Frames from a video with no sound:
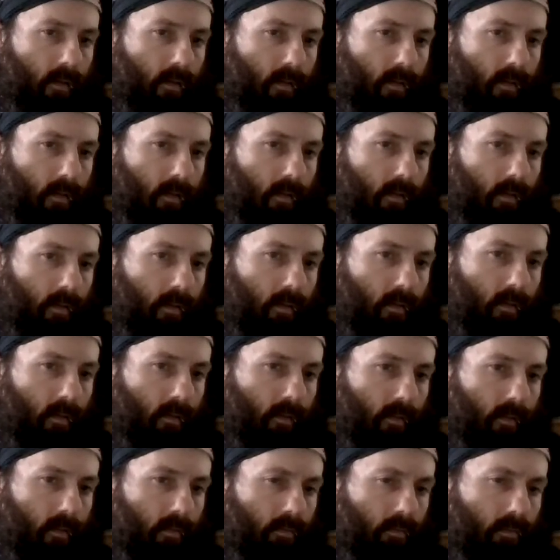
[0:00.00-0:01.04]

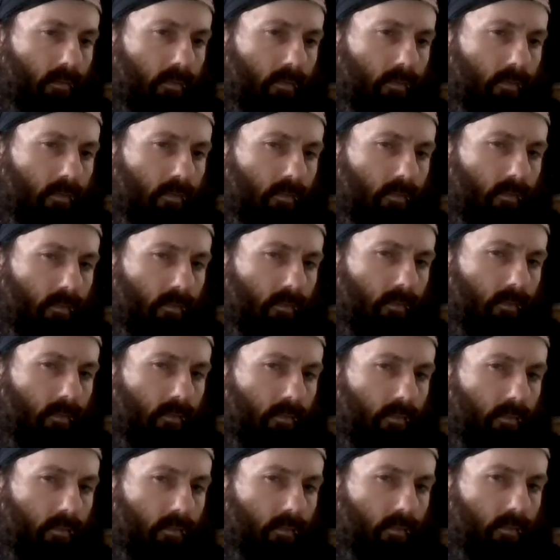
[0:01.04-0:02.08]

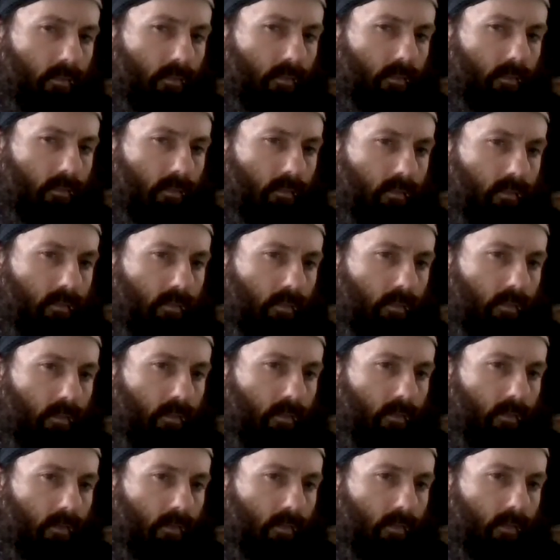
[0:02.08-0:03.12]

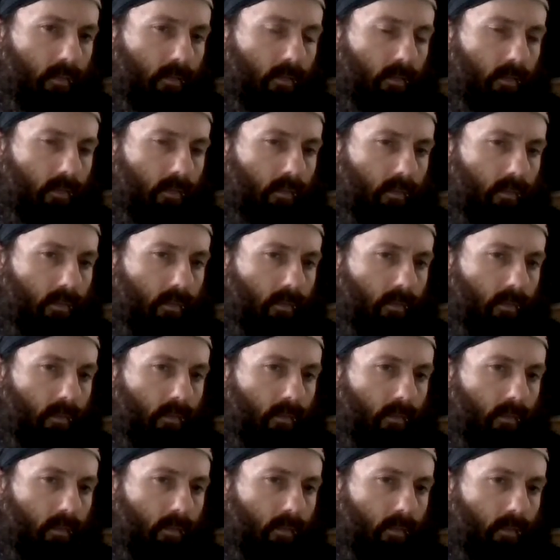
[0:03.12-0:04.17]

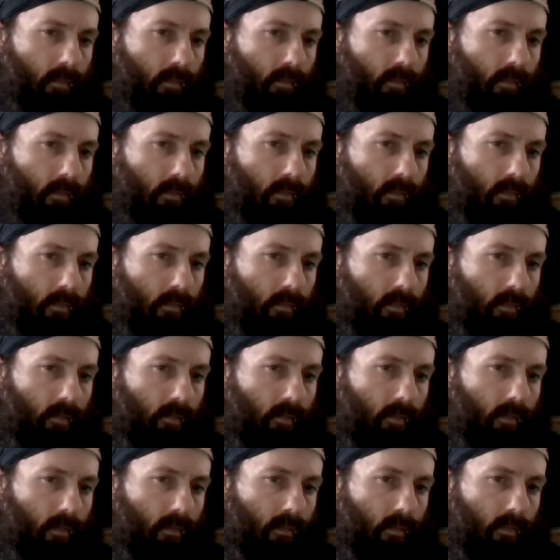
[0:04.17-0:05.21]

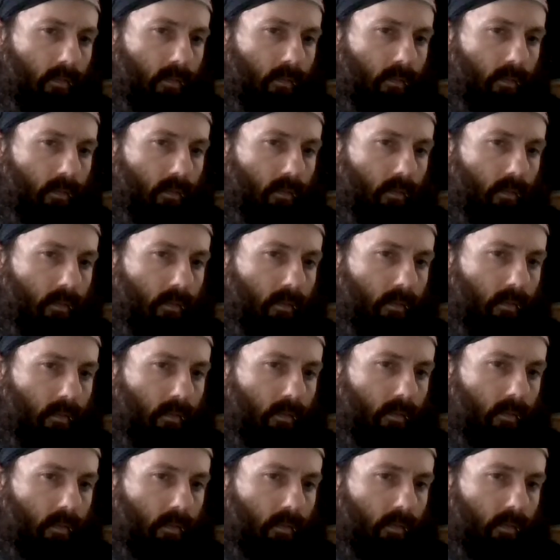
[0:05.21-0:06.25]

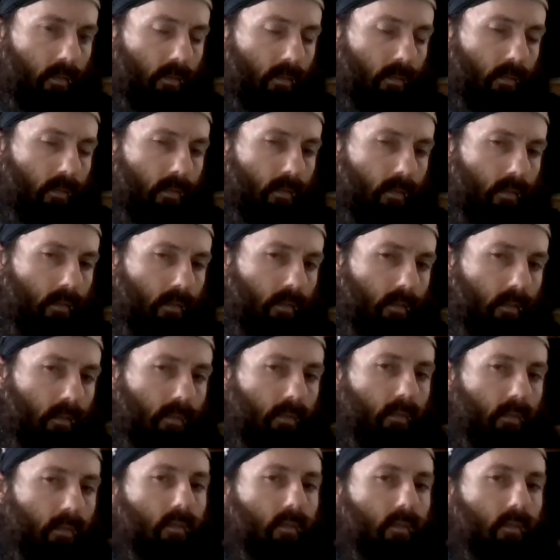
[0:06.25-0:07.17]
The person shown says nothing.